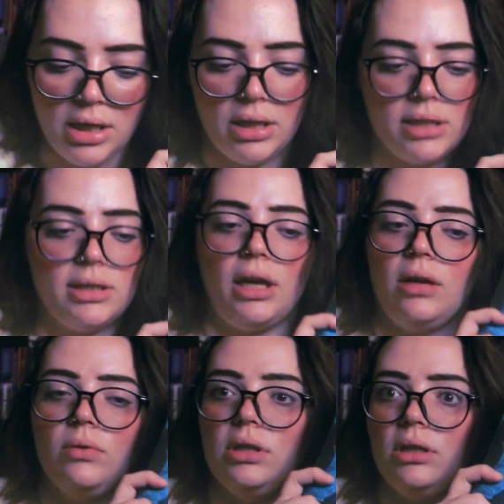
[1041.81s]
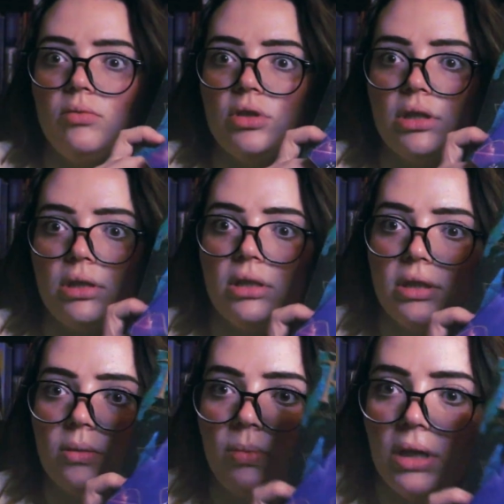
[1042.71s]
The second one, which is The
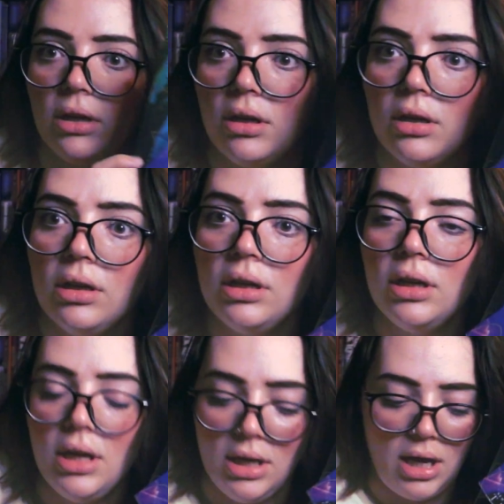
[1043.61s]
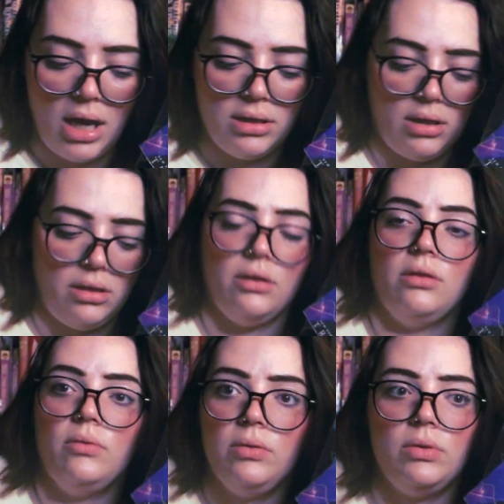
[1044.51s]
Speaker, and the
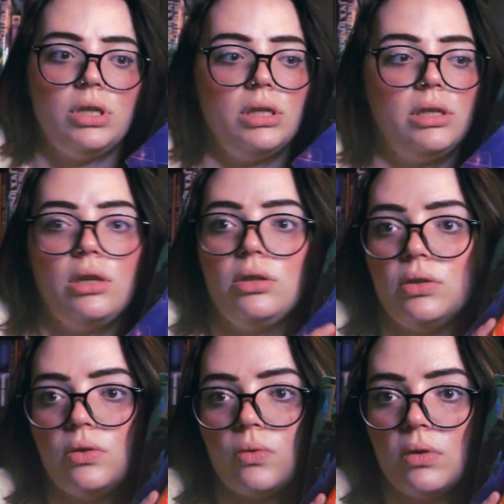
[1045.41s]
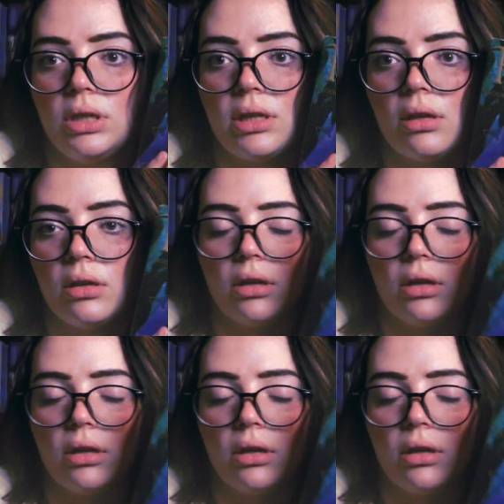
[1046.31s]
third one, which is The Storyteller.